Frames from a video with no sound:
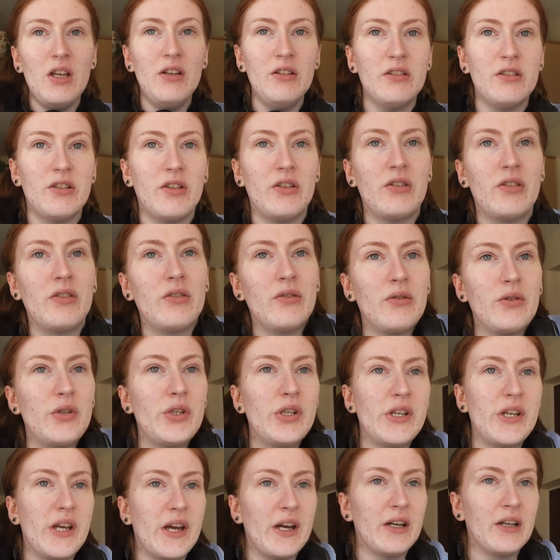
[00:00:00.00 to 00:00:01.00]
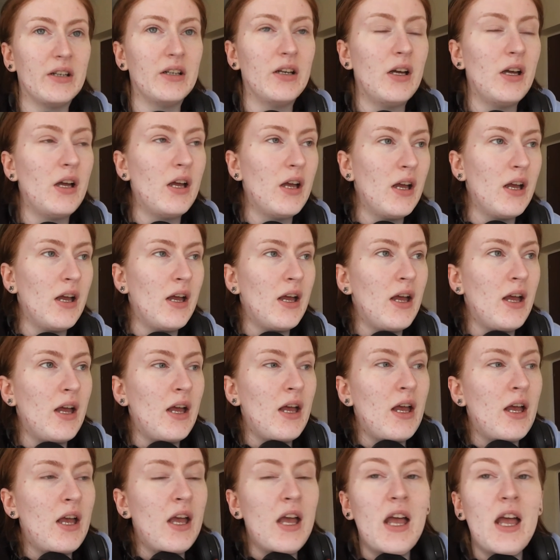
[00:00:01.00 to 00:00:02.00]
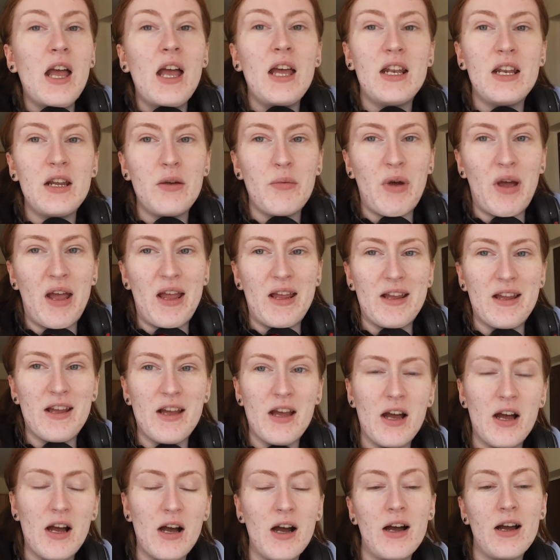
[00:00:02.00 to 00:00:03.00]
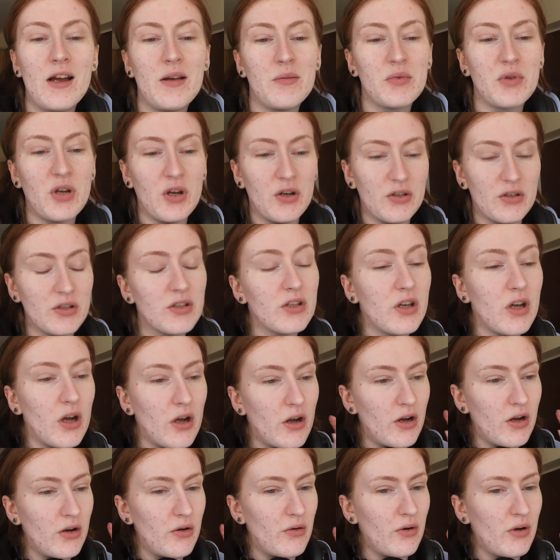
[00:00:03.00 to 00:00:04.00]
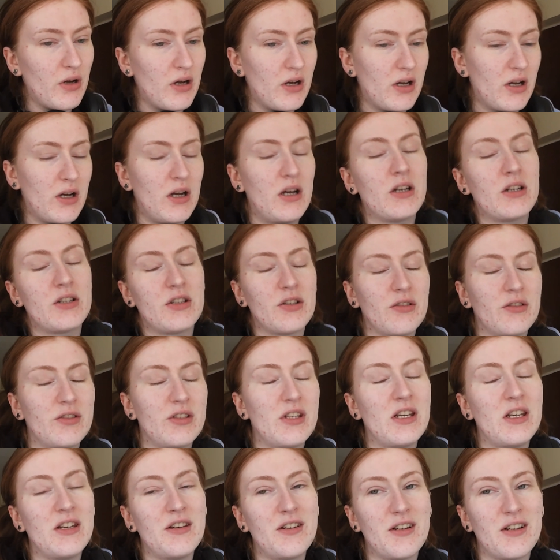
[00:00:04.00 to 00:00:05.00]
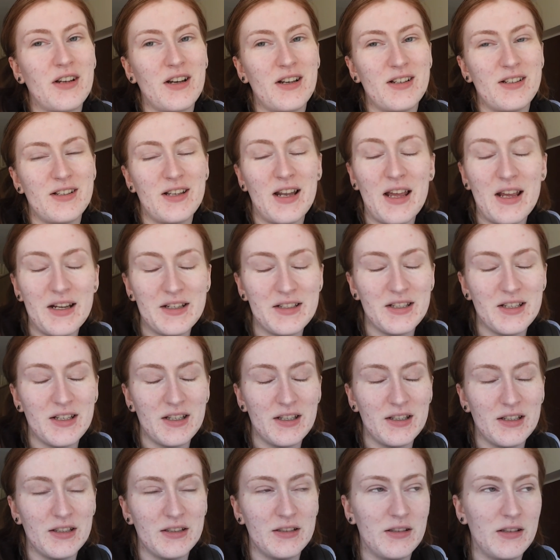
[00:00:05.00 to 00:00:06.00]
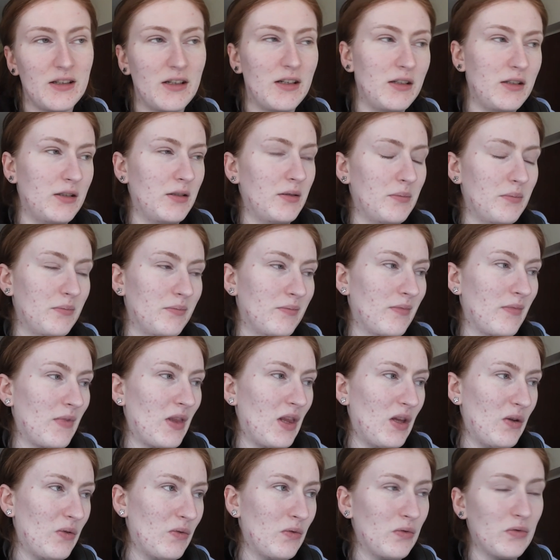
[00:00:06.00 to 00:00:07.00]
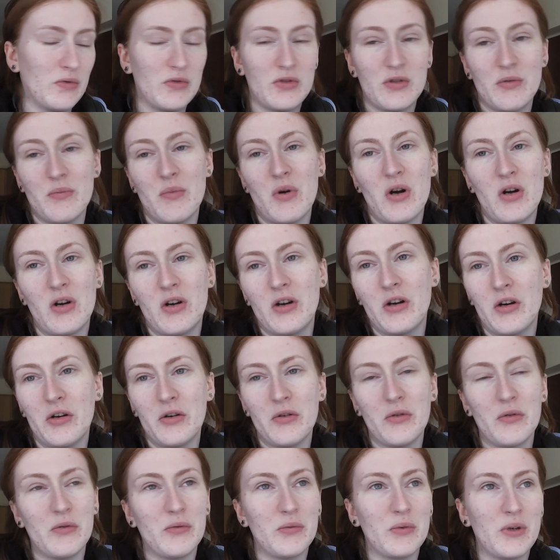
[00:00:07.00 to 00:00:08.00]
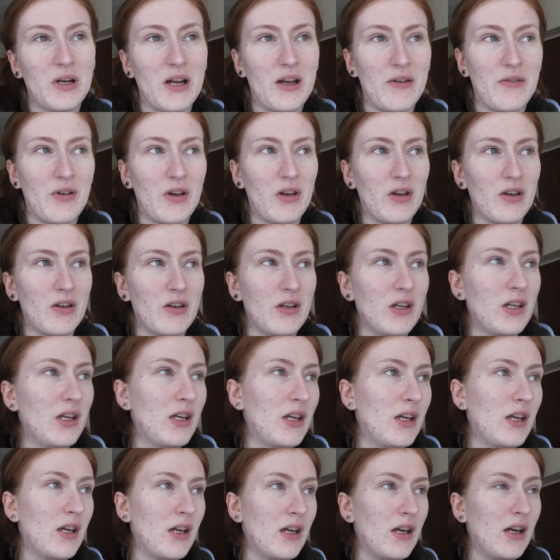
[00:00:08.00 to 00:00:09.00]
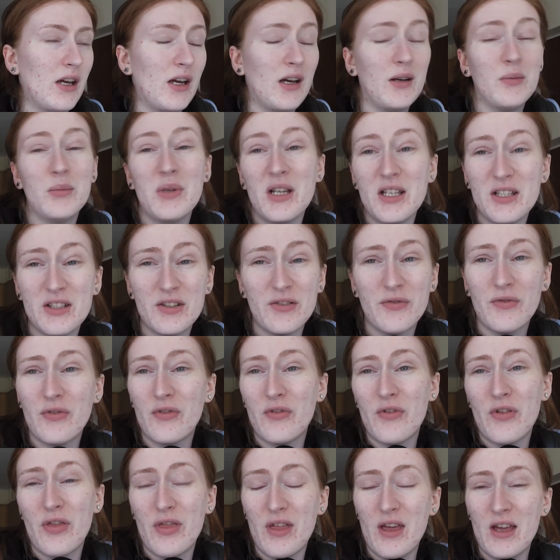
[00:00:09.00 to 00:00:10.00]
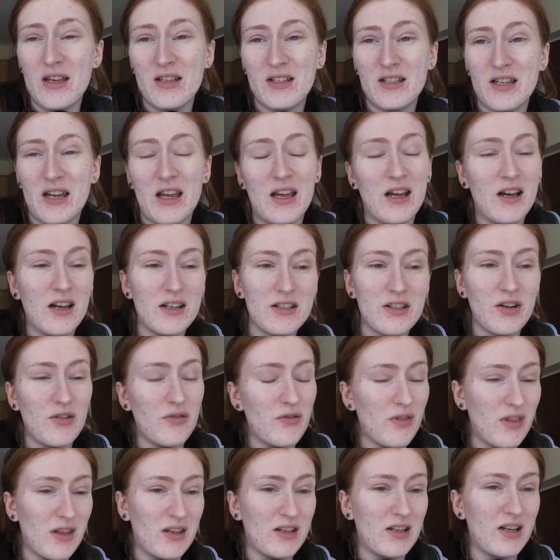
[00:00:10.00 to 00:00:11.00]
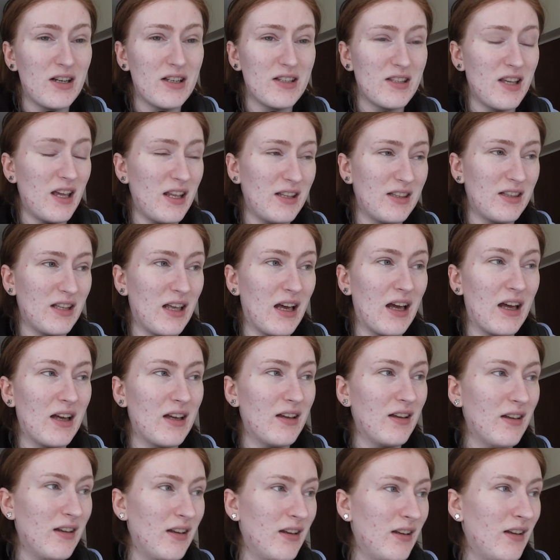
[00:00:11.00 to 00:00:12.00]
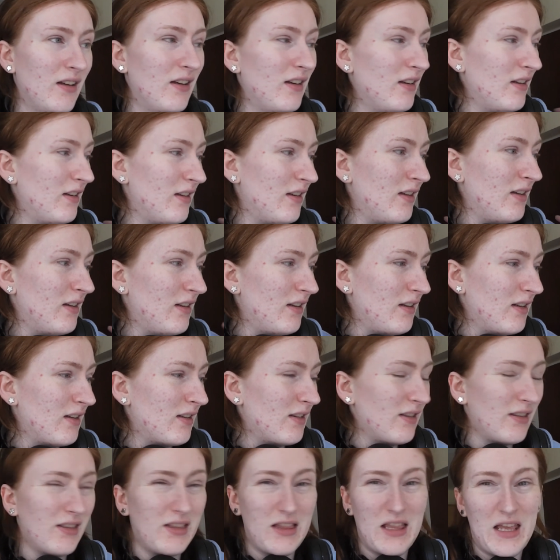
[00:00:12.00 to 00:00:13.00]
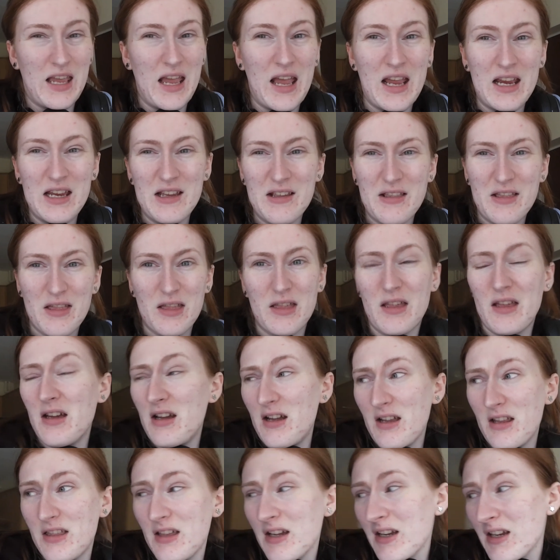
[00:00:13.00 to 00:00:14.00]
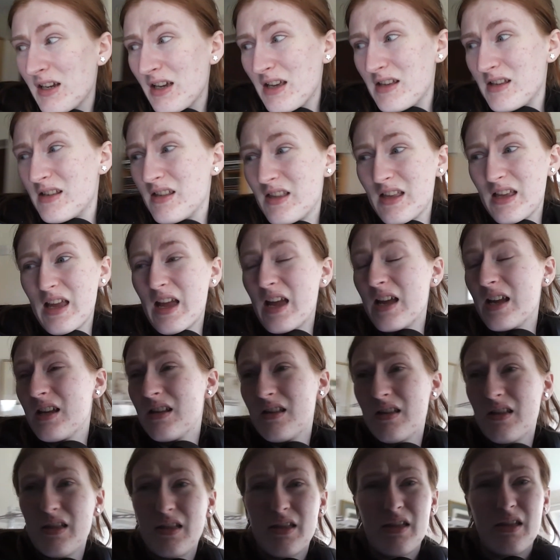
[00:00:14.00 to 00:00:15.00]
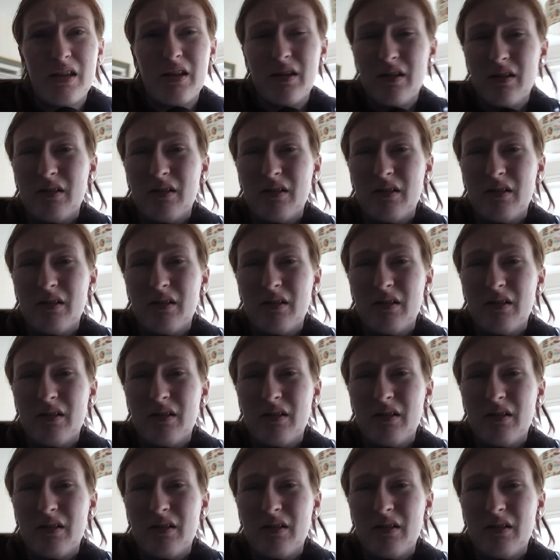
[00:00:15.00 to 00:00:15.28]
so yeah. Anyway, I'm going to go. I shall see you guys later, or tomorrow, or whatever. It's Thursday. I don't think I said that. The 8th? I think it's the 8th.